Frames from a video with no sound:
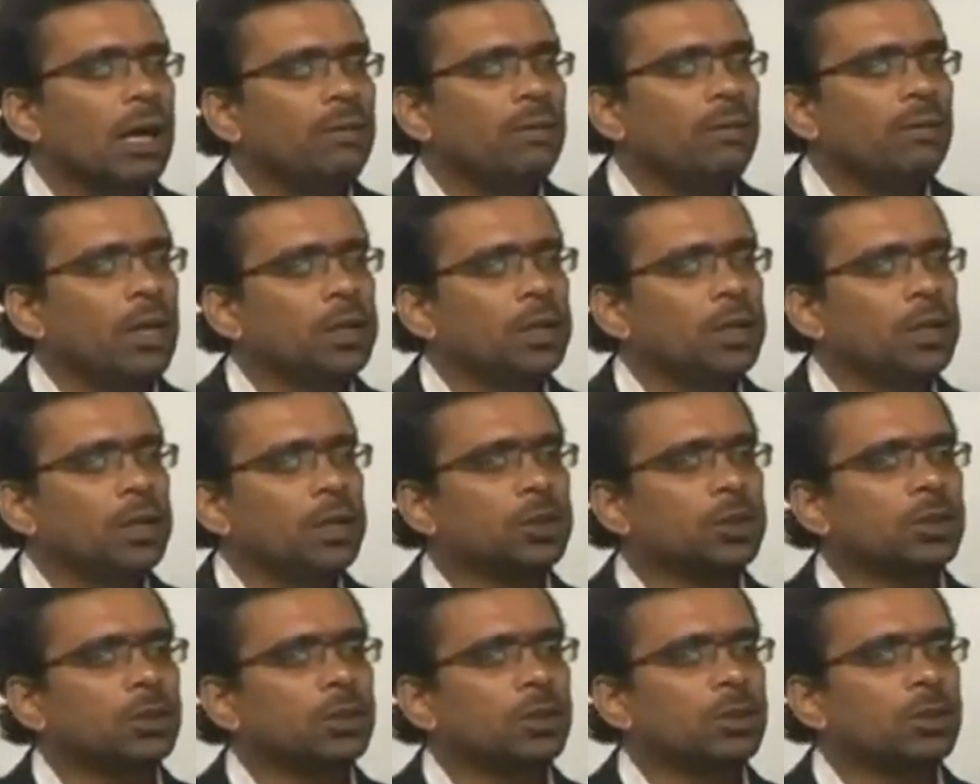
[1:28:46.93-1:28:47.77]
Avinash
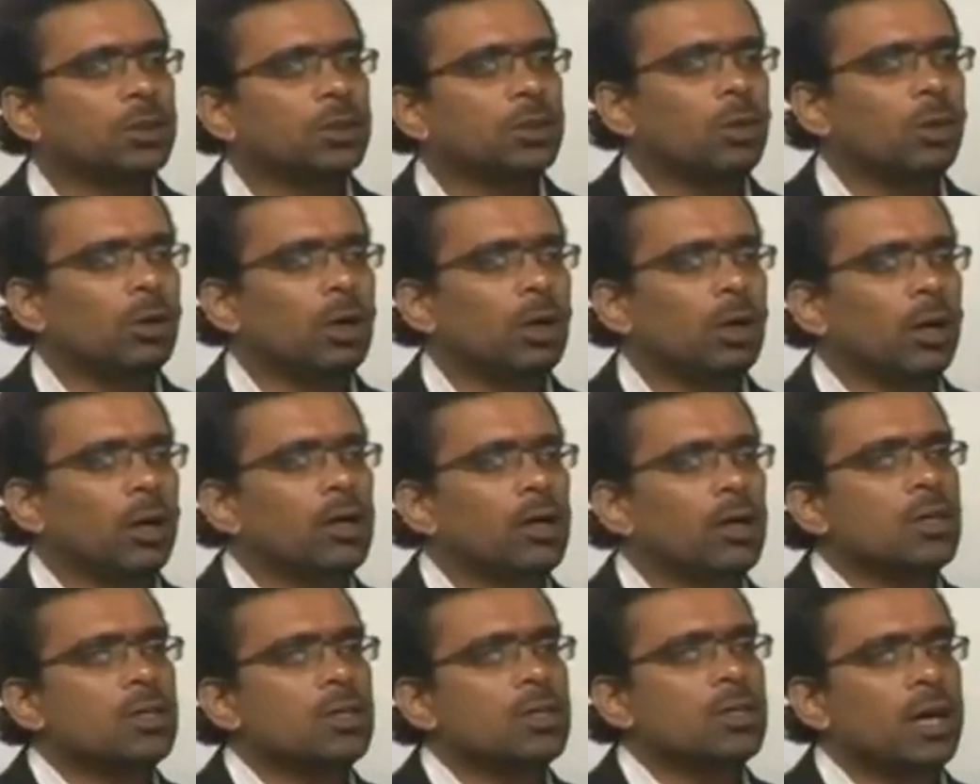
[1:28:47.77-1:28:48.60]
Kota.
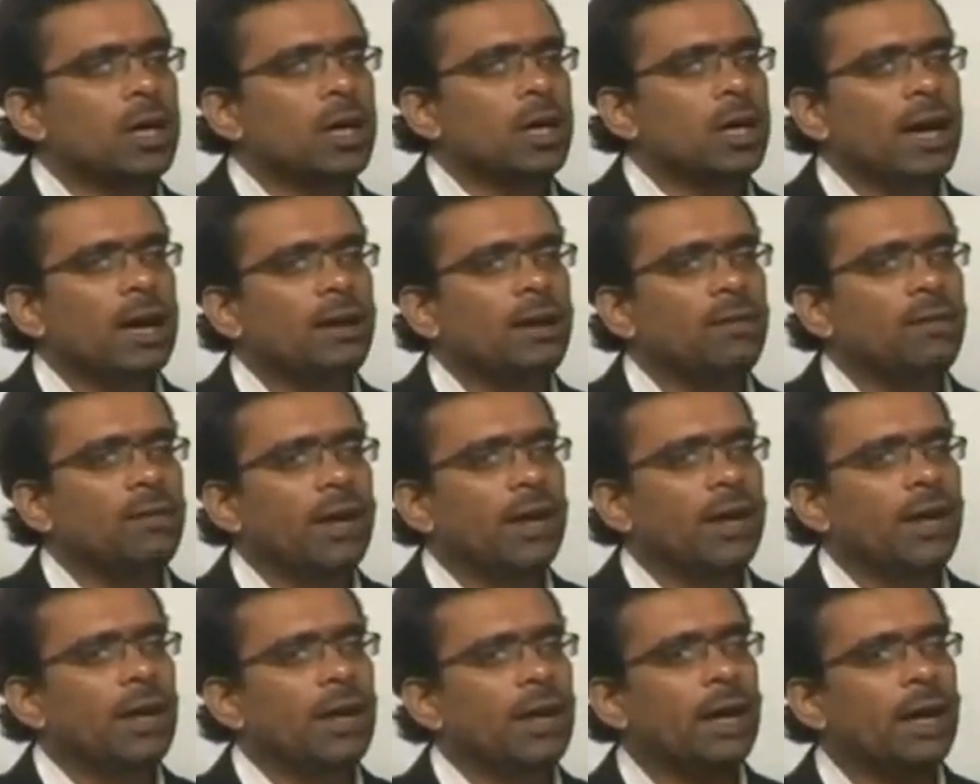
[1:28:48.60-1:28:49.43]
Sir, I have
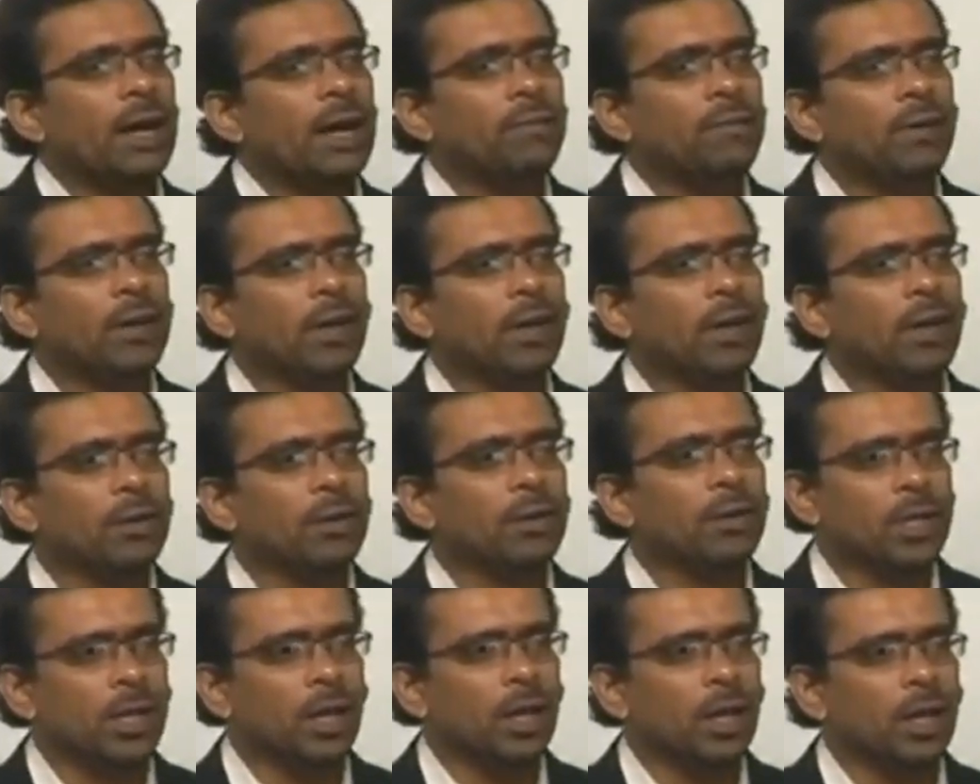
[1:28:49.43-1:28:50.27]
read at high
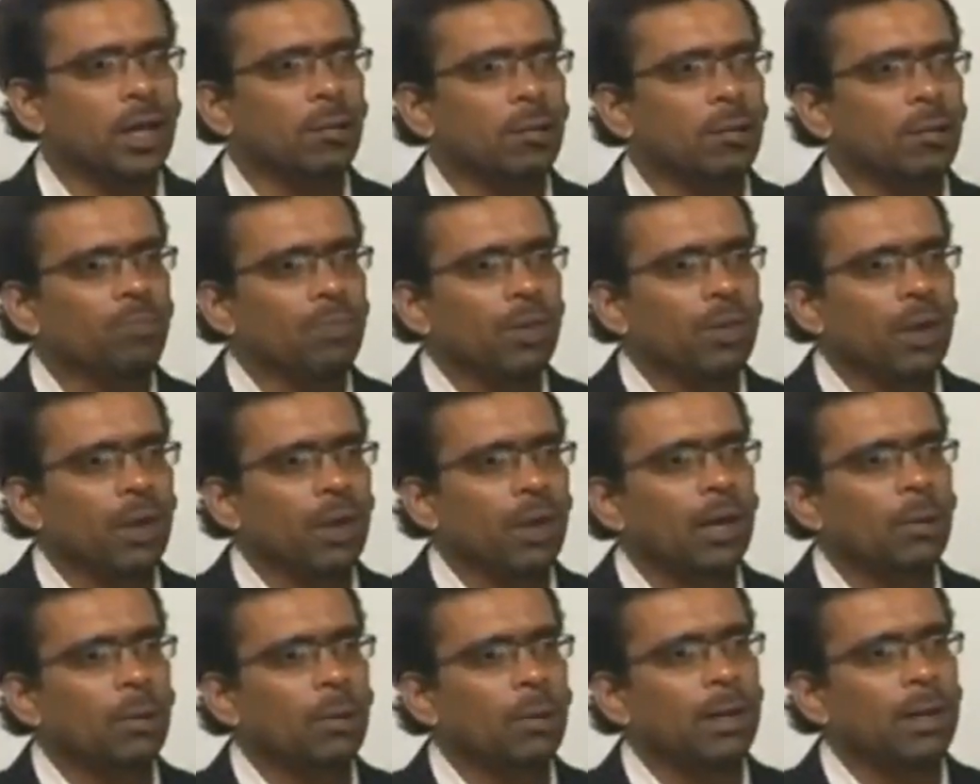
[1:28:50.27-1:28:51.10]
frequency,
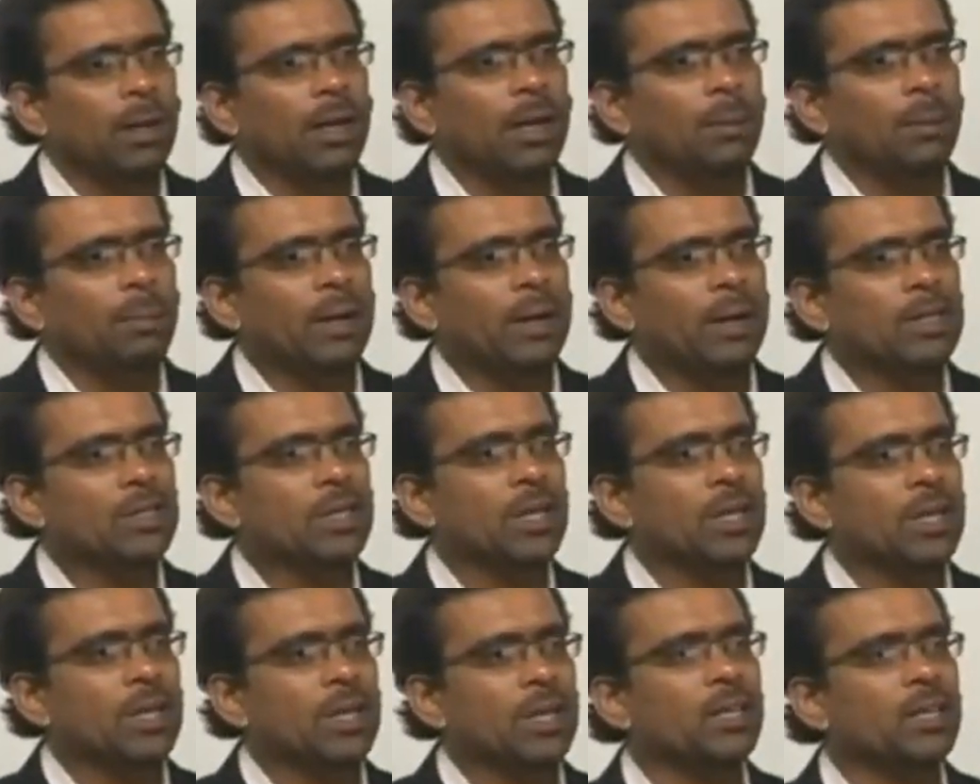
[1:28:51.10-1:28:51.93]
coupling
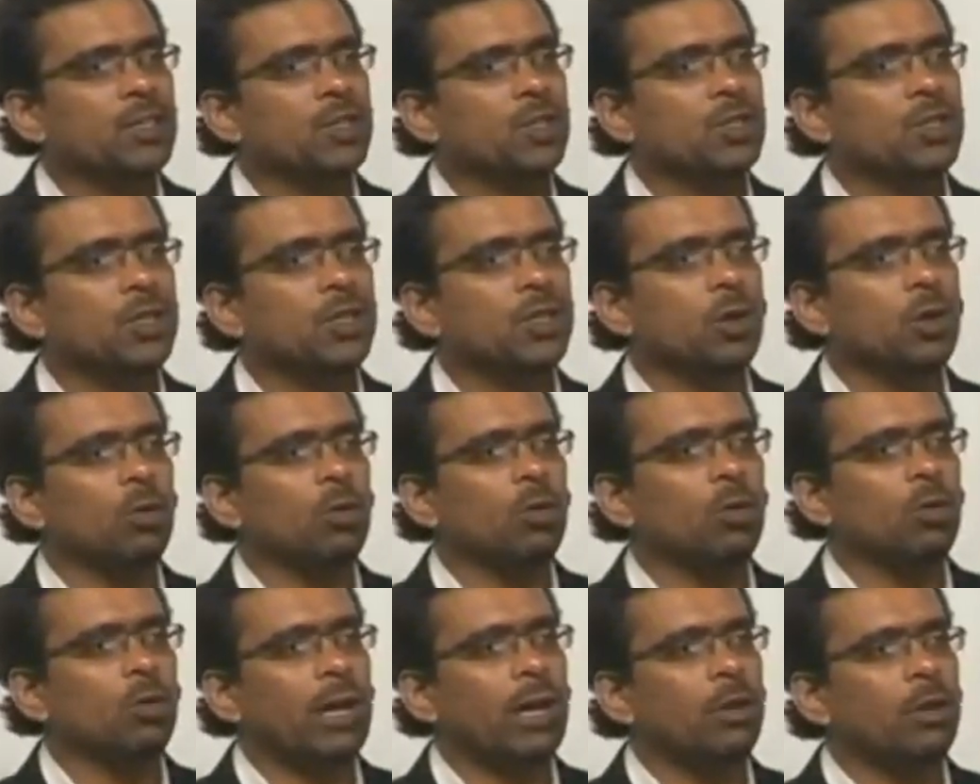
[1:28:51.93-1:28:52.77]
capacitor has
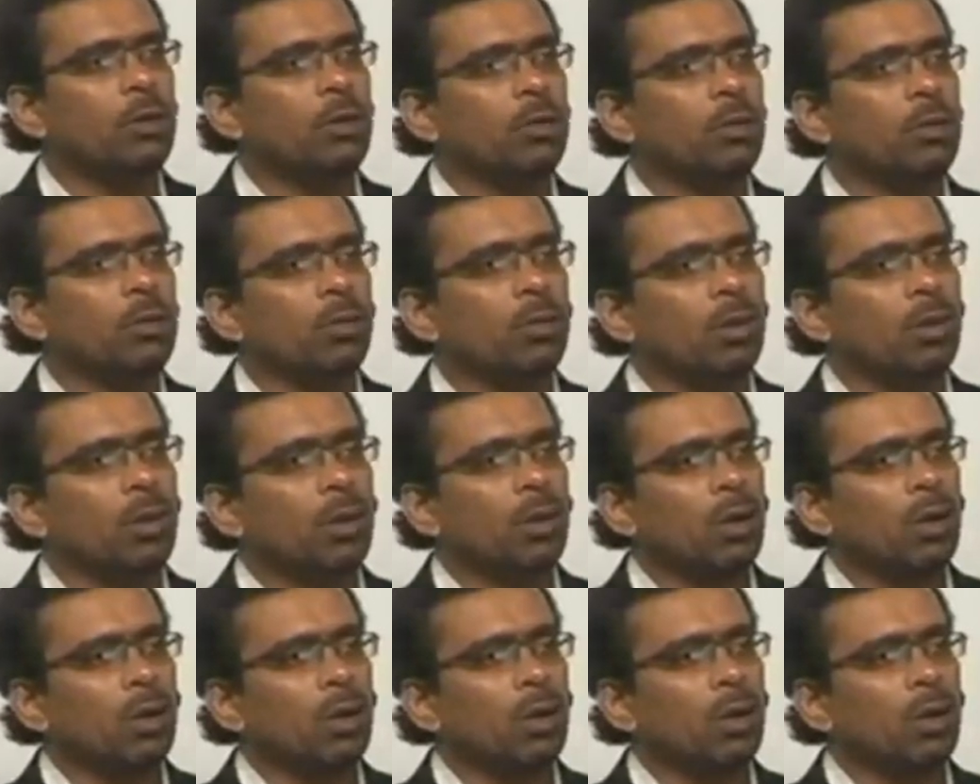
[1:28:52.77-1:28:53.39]
0 value.